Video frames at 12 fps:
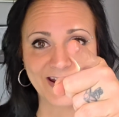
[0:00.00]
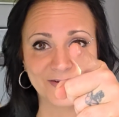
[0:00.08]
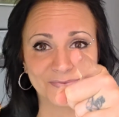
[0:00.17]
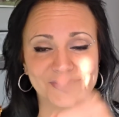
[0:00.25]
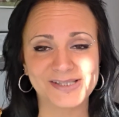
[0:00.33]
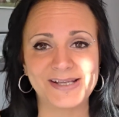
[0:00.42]
and I
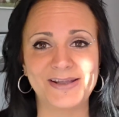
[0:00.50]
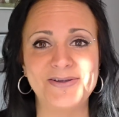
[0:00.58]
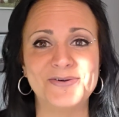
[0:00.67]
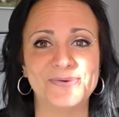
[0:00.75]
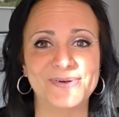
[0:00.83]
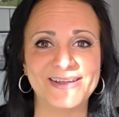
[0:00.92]
will see
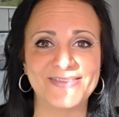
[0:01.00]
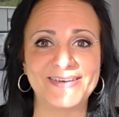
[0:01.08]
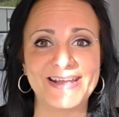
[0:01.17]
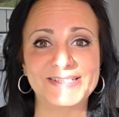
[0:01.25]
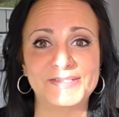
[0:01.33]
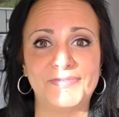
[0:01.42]
you in the
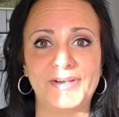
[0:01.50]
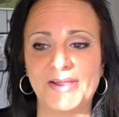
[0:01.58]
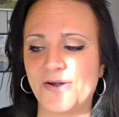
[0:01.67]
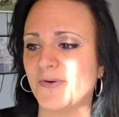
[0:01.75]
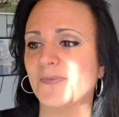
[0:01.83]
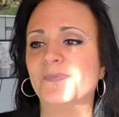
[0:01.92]
next
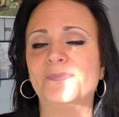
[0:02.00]
video.